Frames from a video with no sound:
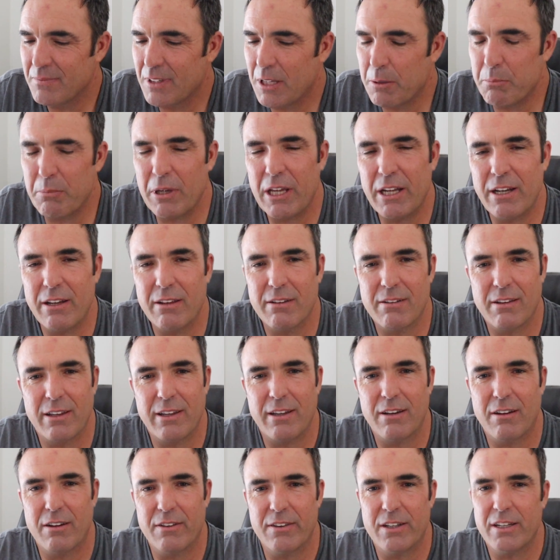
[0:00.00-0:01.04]

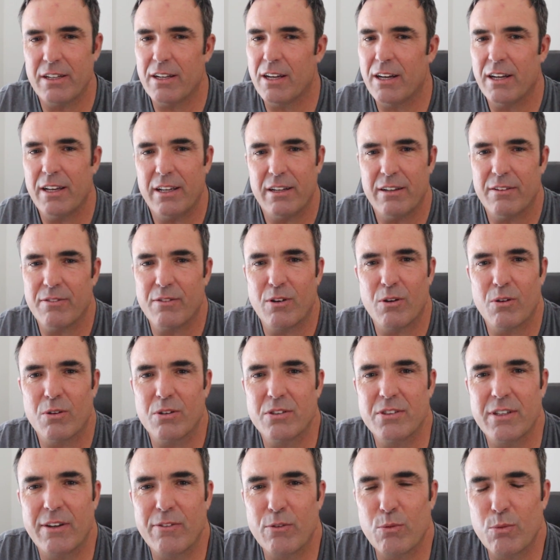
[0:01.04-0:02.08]
Immediately on the diet, of
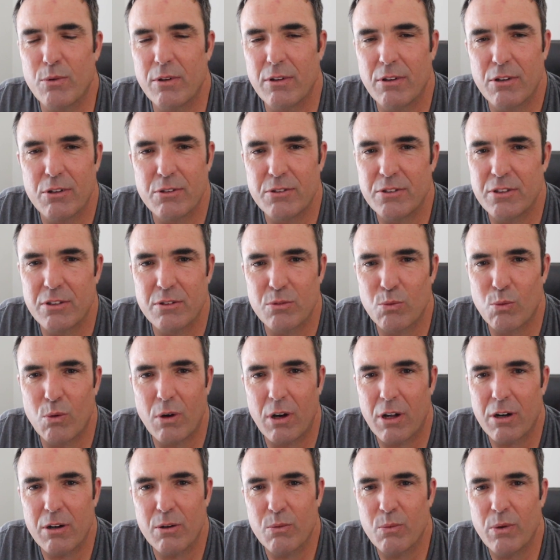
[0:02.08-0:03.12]
course, everyone loses
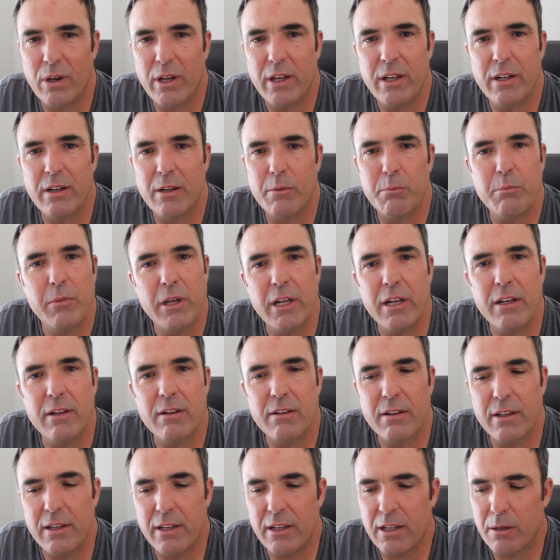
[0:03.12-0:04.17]
water weight.
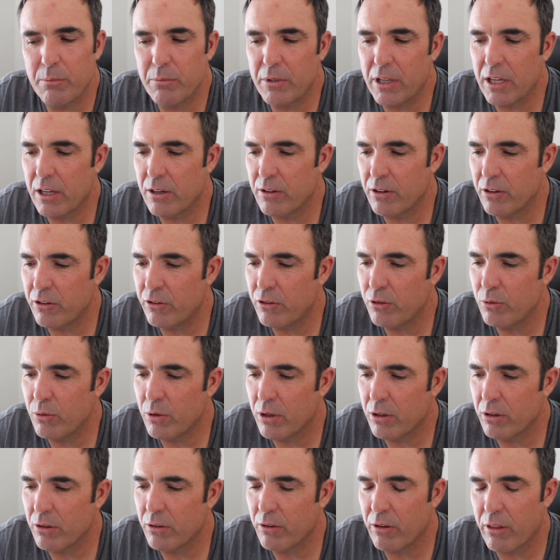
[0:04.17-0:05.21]
Immediately, I'm down to
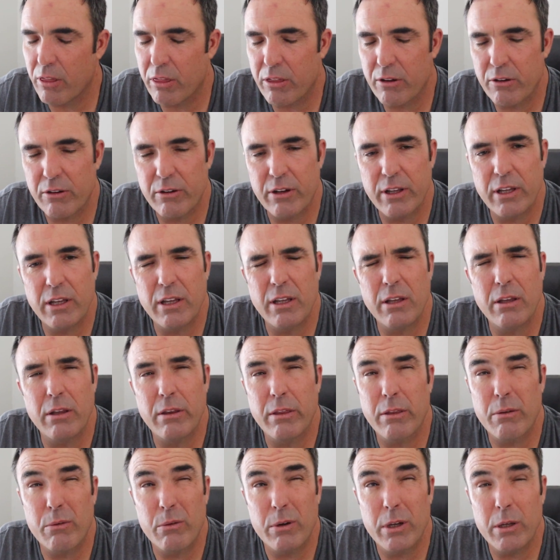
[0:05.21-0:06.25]
233
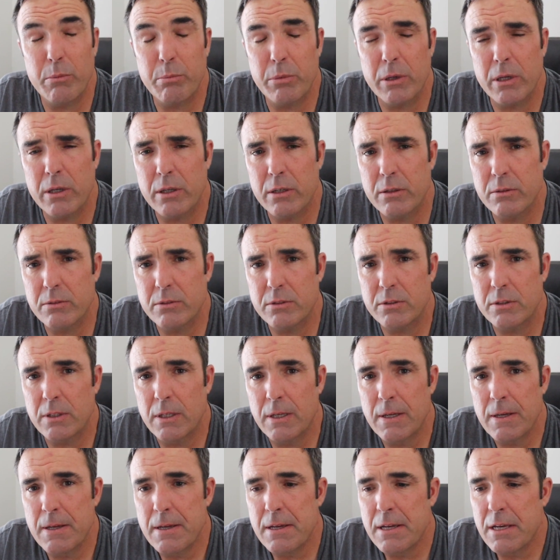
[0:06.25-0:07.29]
pounds.
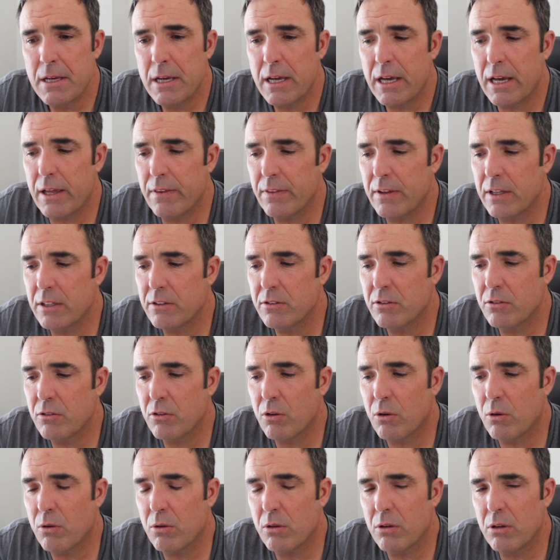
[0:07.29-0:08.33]
And that's a
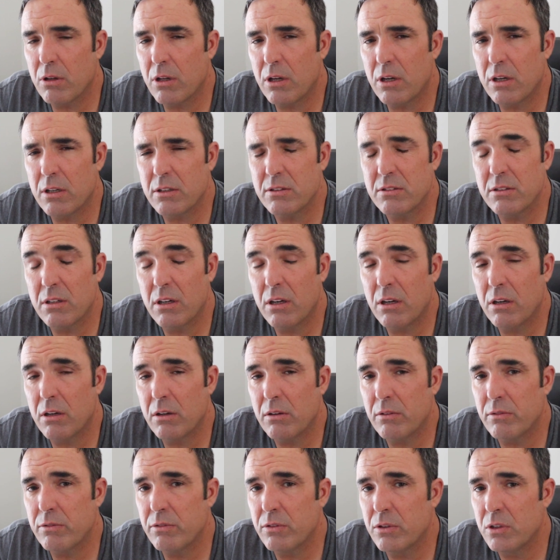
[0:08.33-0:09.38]
total loss
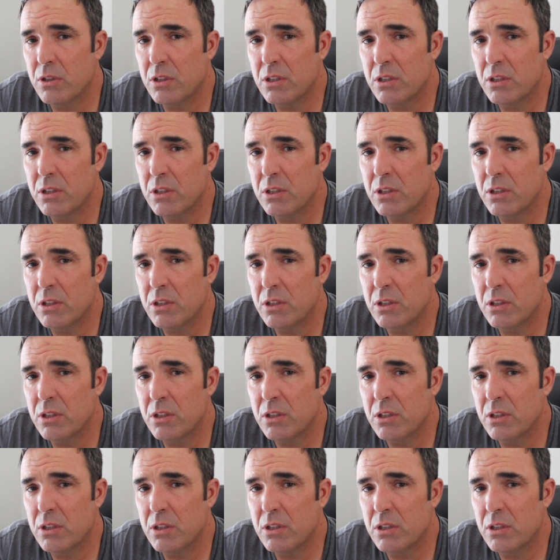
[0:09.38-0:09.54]
of